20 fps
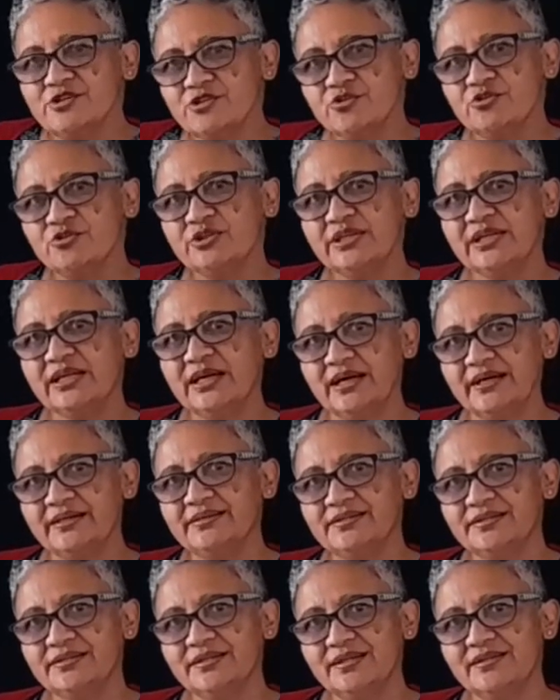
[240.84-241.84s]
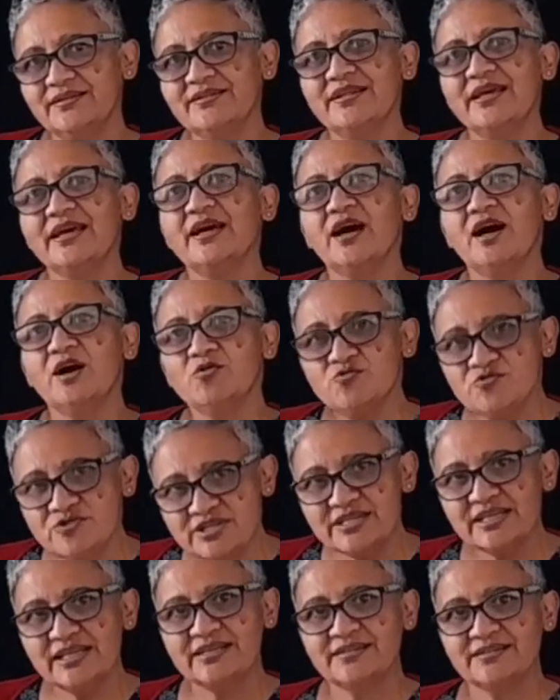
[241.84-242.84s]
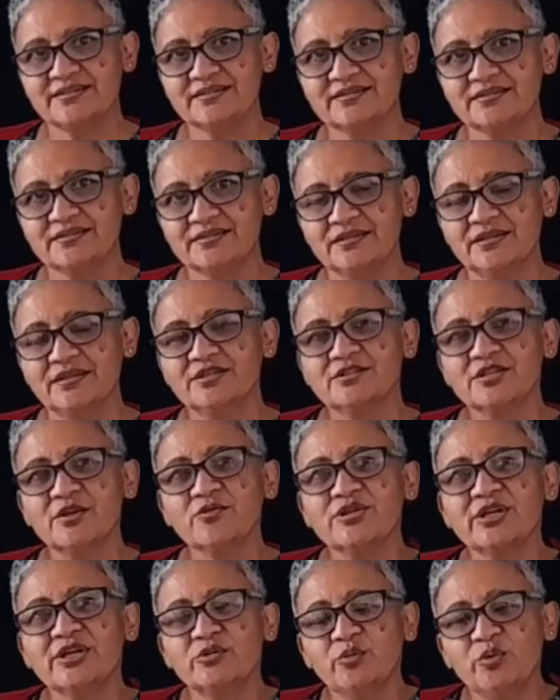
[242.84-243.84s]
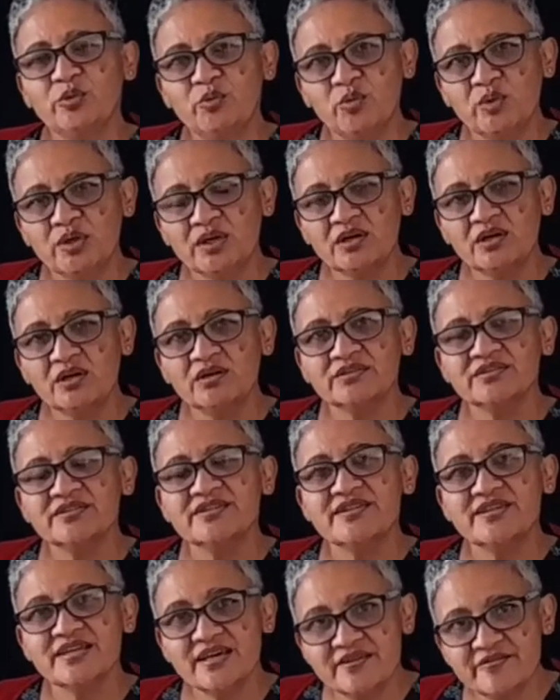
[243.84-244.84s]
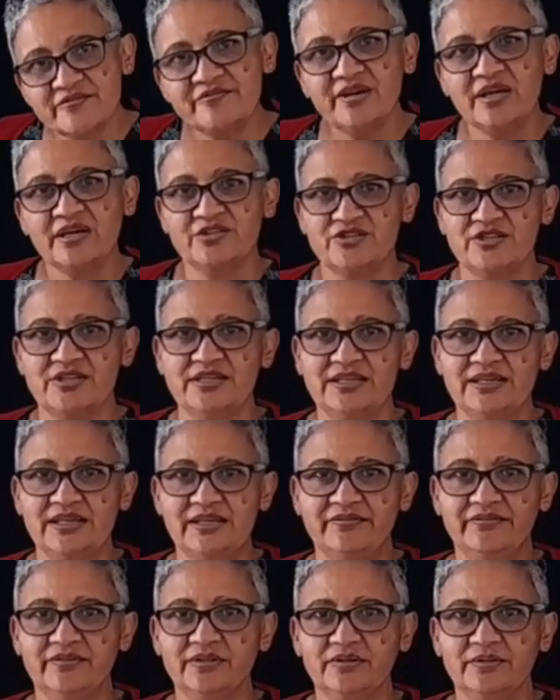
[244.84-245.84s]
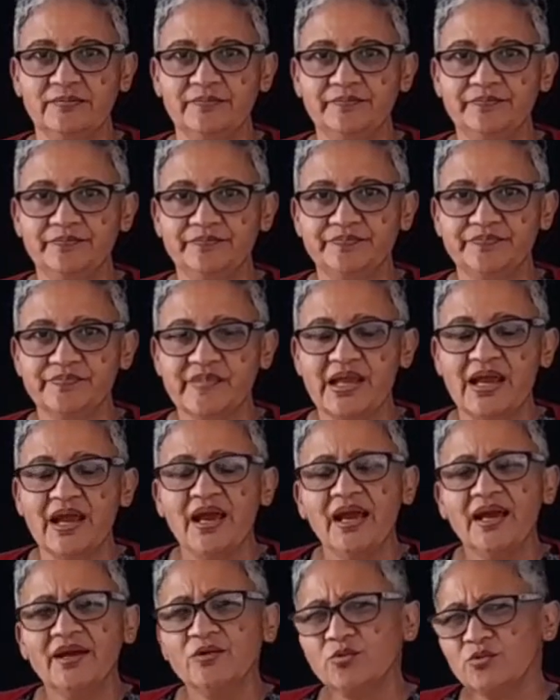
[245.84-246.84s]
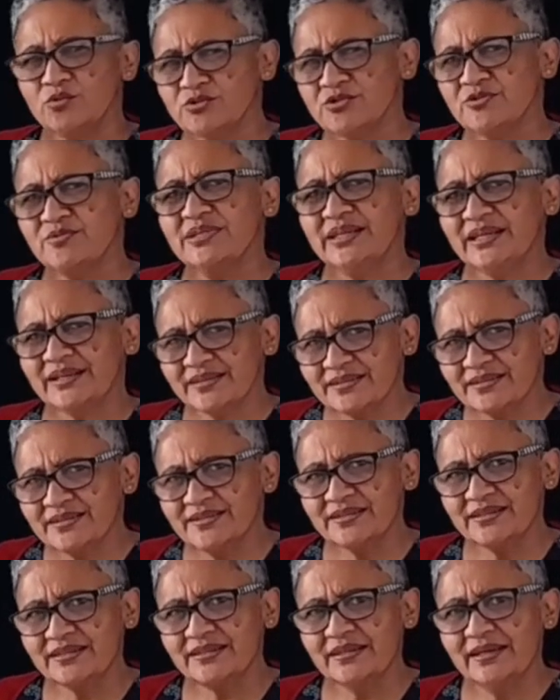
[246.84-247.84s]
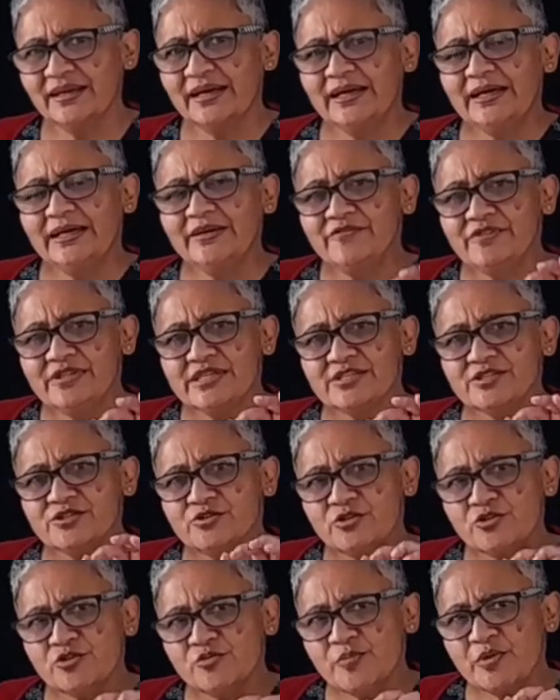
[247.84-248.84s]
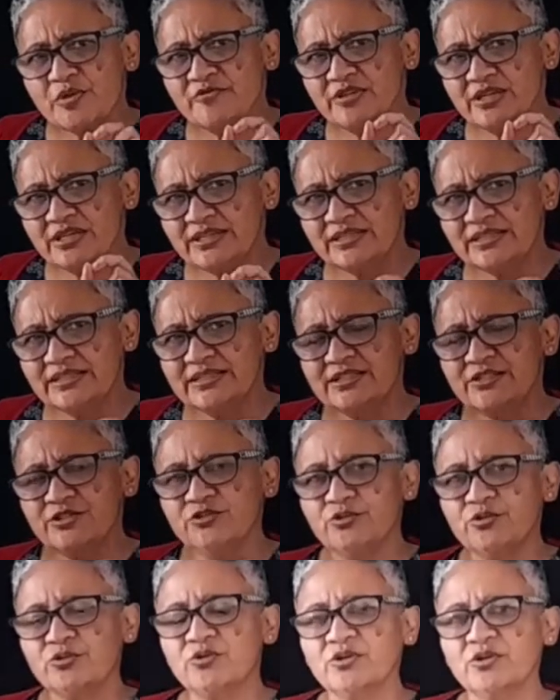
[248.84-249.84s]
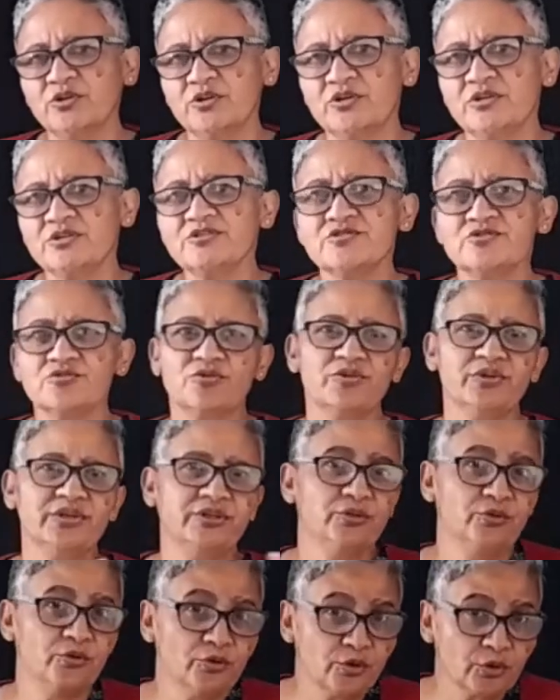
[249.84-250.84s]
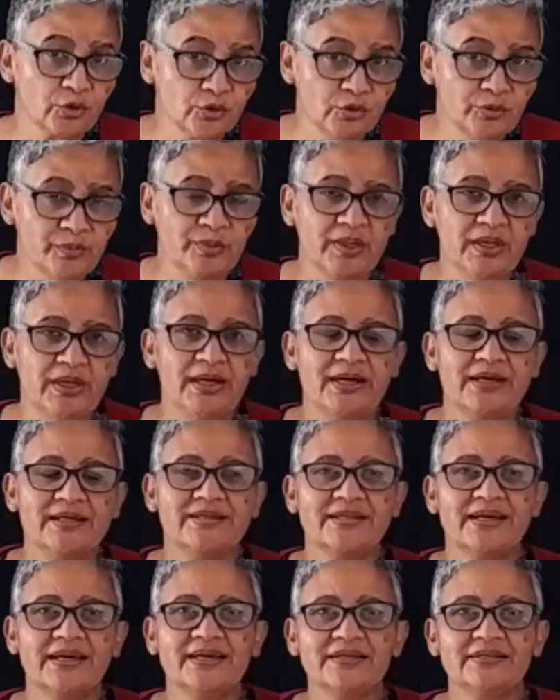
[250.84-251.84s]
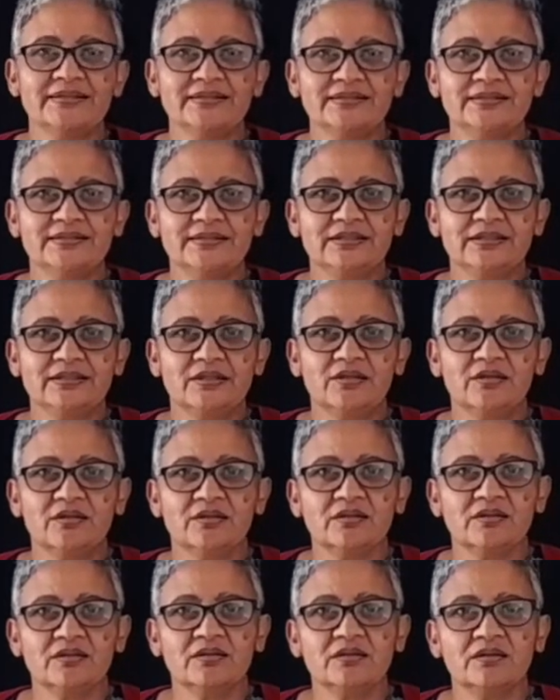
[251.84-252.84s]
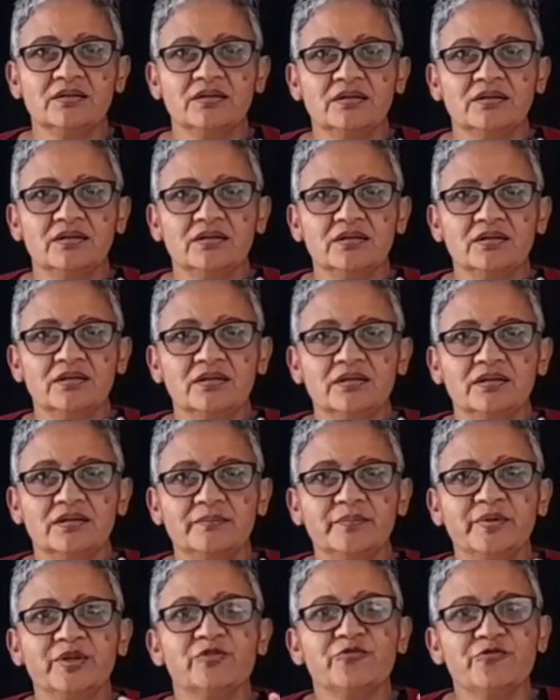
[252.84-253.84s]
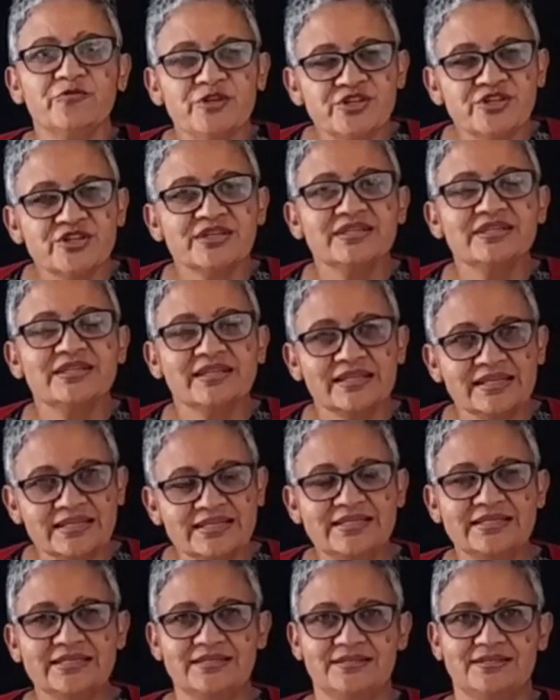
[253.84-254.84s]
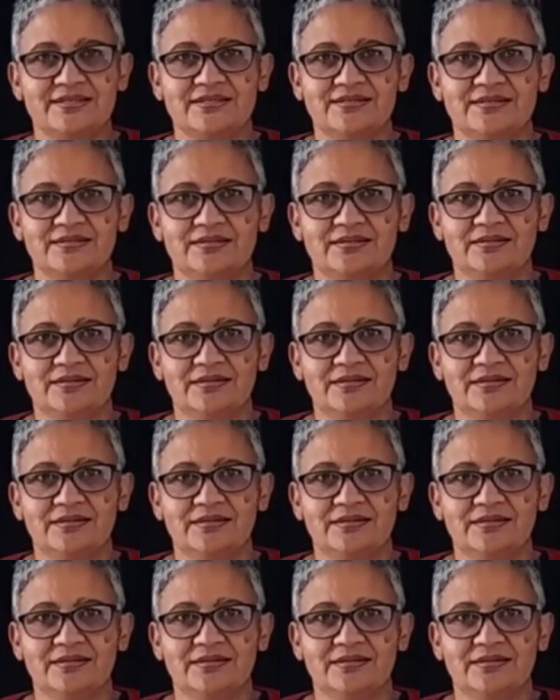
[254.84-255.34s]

should create their own texts so that we work on their functioning level. And also another thing, if there's a group of learners in your class or in your group that are proficient readers,